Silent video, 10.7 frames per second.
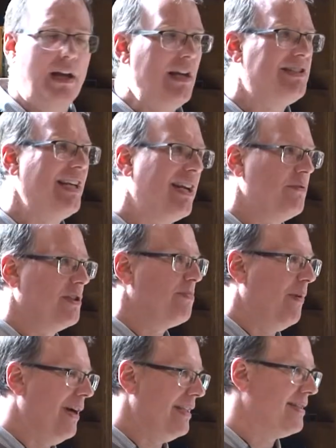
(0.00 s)
A second
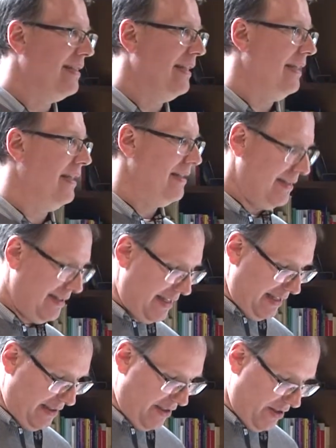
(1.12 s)
response is
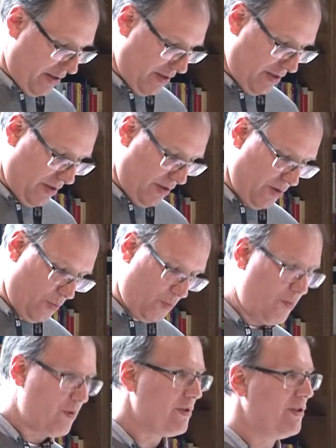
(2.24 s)
that the, the
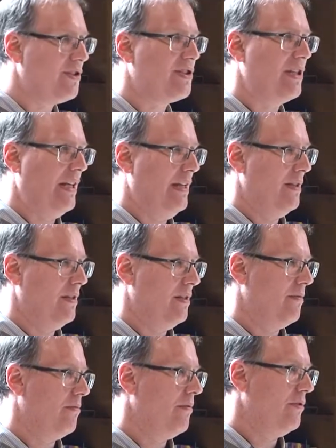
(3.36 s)
words
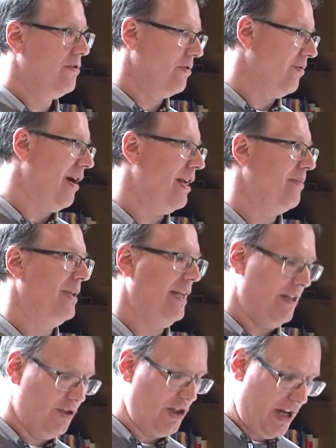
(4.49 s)
in Deuteronomy
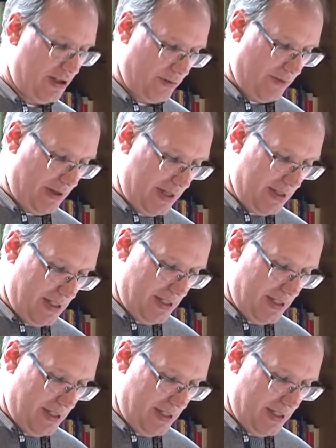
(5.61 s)
and Joshua